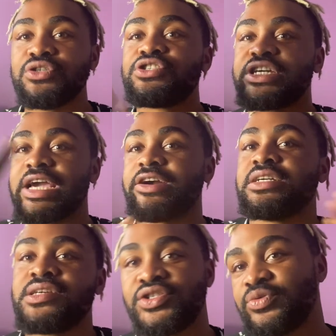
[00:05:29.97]
Sha'Carri
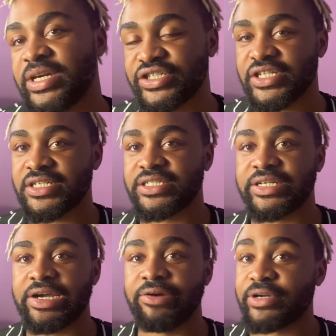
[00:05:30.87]
situation,
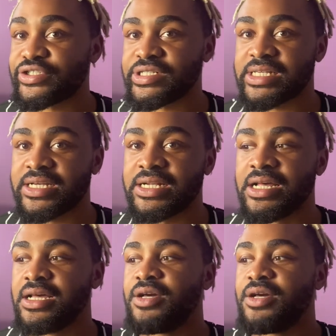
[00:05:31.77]
Sha'Carri Richardson,